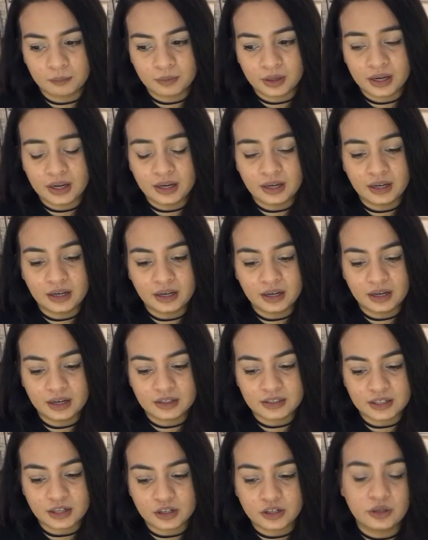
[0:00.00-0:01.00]
he
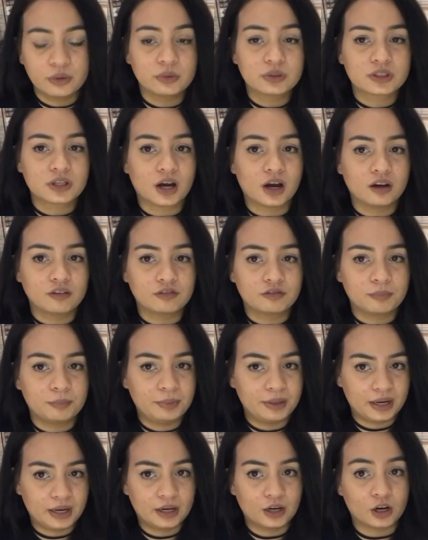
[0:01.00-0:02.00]
is accused of
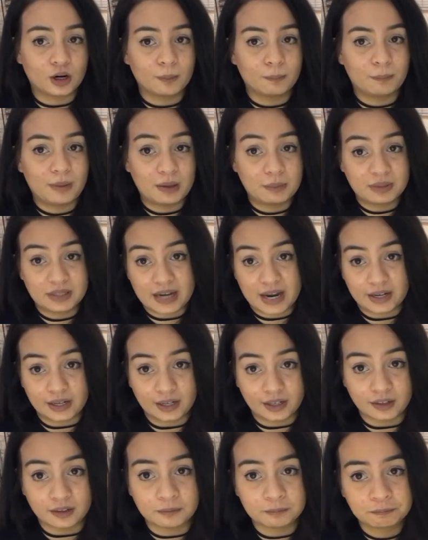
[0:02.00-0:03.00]
being her baby
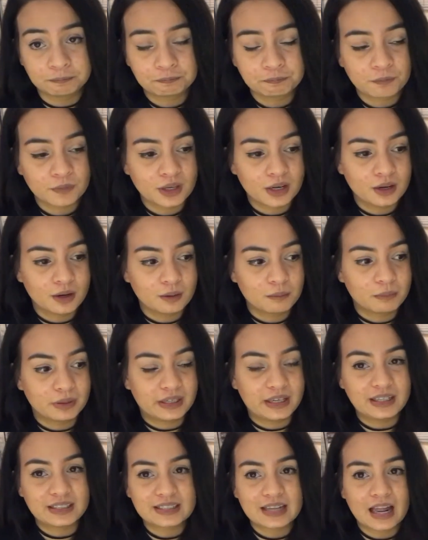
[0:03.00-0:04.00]
daddy, but
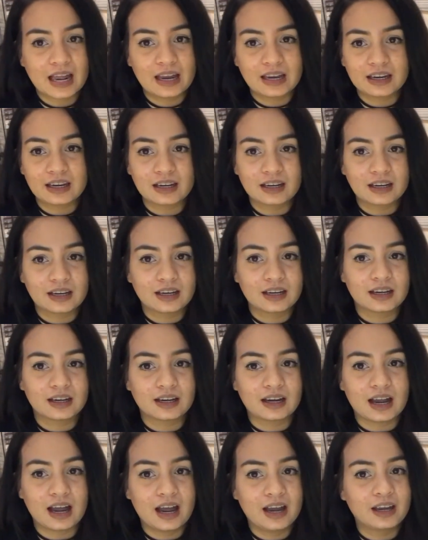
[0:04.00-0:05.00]
he's like,
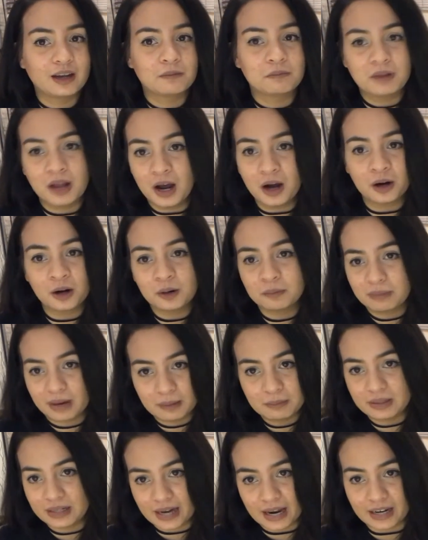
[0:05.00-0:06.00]
I am not her
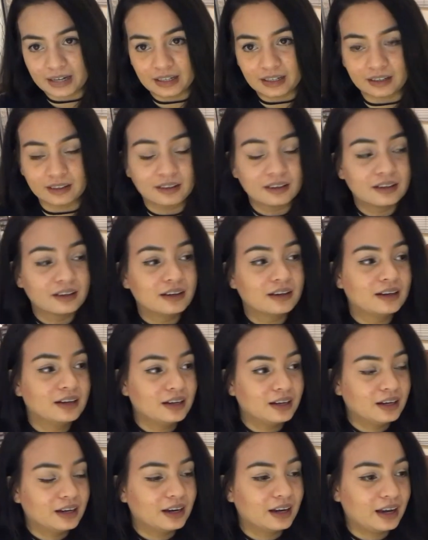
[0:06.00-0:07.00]
baby daddy.
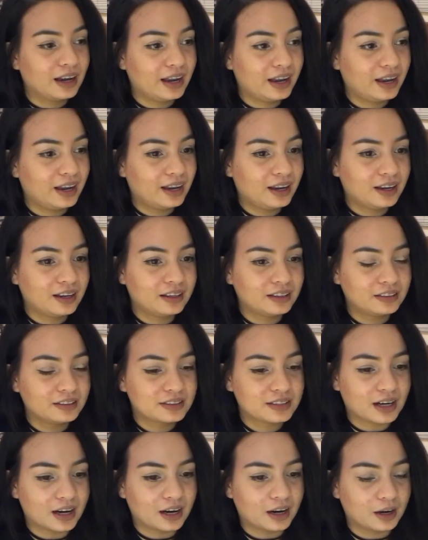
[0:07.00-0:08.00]

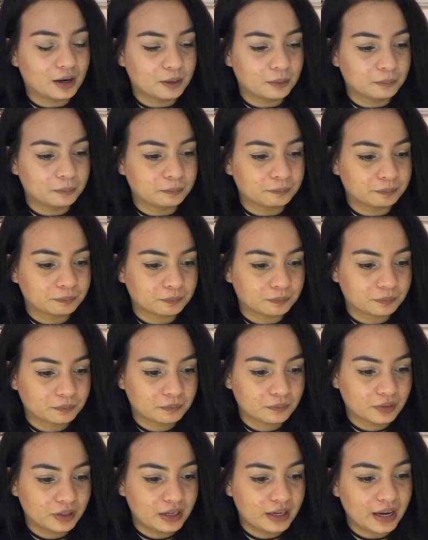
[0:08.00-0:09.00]
And
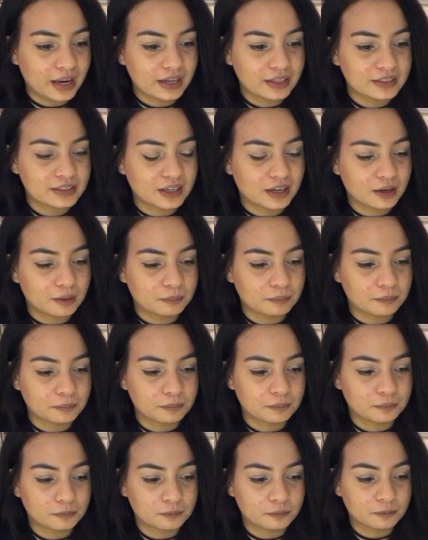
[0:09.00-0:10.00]
he ends up
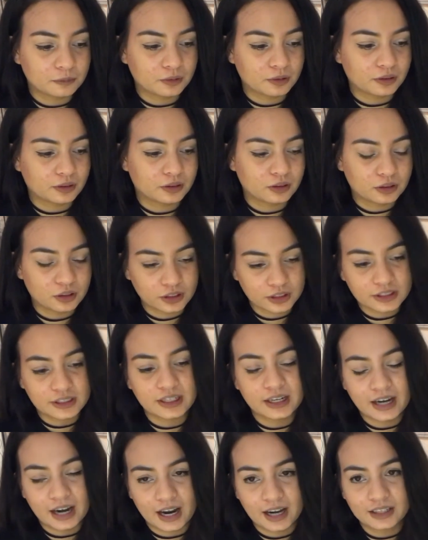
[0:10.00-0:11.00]

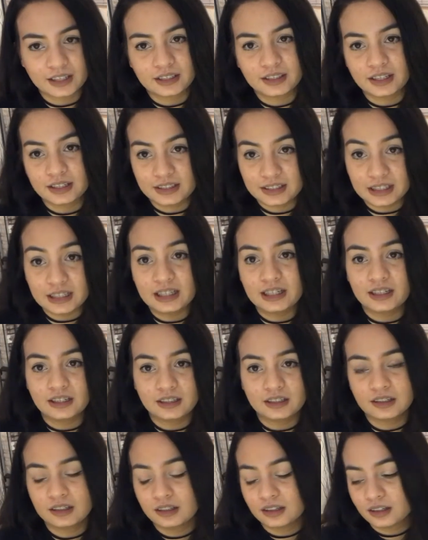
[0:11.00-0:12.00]
cursing at the
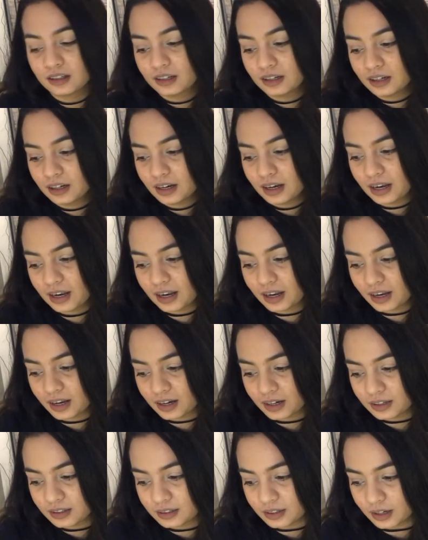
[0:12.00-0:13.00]
dean
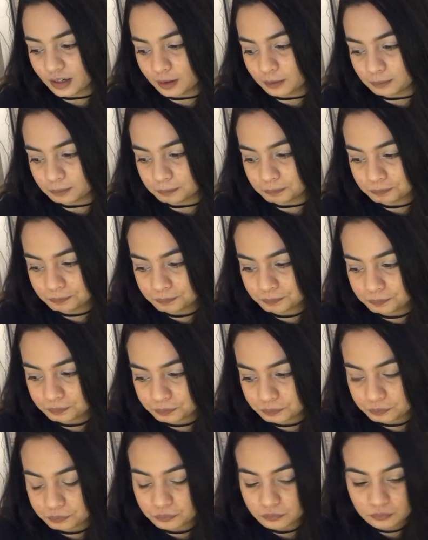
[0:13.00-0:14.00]
and
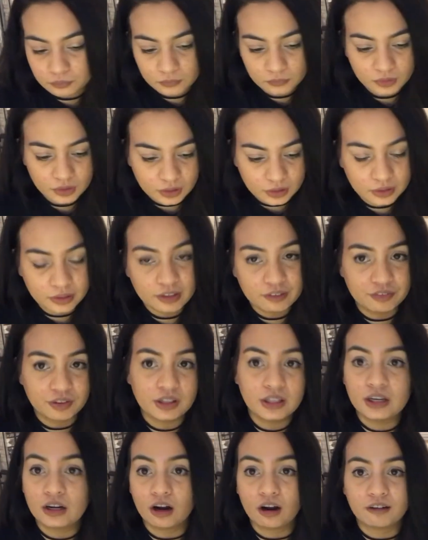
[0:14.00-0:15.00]

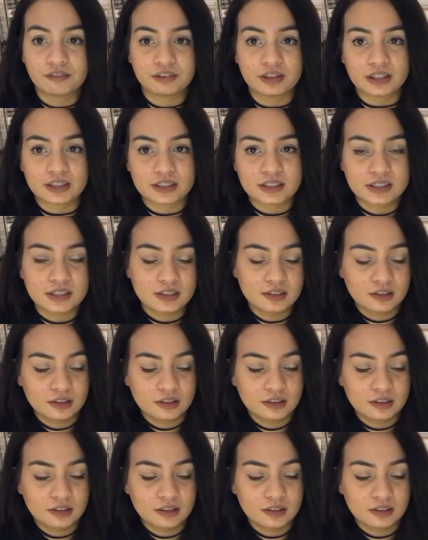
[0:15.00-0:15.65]
leaving the office.